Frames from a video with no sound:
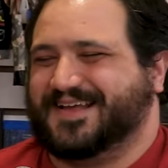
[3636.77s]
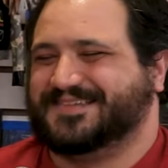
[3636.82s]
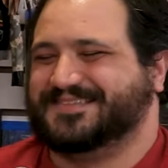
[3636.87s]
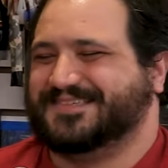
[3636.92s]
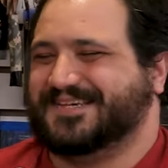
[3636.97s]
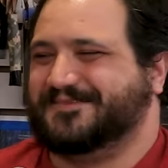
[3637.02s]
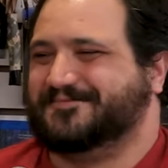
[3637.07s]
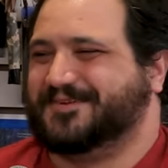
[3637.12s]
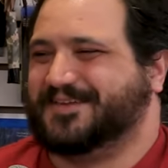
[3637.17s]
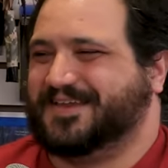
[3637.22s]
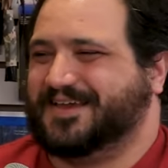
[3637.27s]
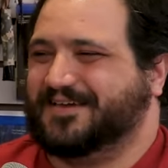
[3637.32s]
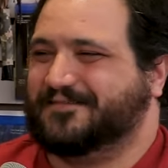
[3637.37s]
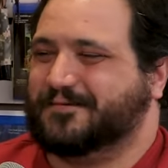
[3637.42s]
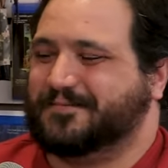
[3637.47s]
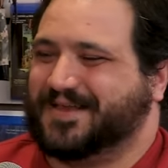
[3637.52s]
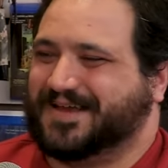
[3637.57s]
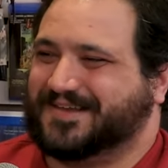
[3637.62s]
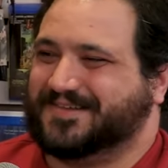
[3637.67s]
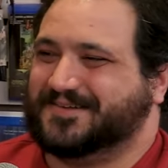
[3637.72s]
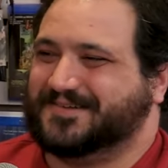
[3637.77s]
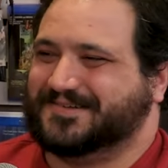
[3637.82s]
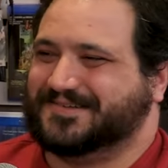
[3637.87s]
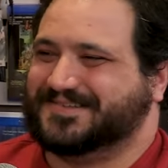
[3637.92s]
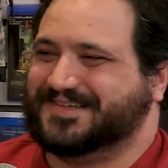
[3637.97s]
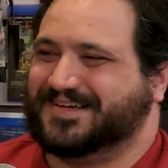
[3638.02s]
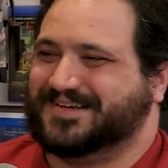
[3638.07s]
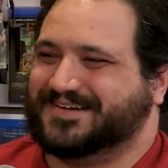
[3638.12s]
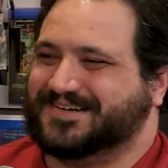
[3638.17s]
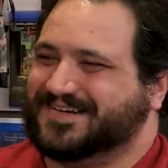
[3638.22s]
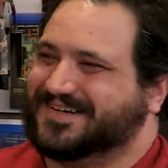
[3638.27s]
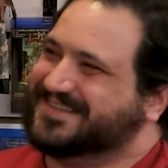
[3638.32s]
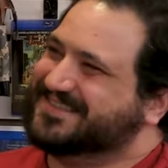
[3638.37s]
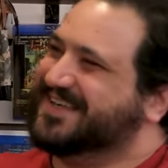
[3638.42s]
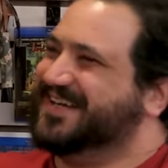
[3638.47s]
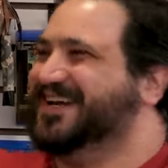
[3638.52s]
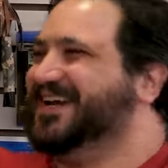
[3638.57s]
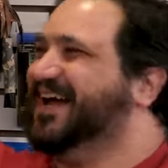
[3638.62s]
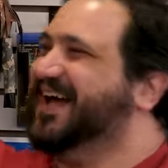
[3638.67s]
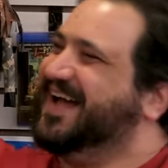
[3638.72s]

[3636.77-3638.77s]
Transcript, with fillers: that scene where they give him like a little dinner, and he's like,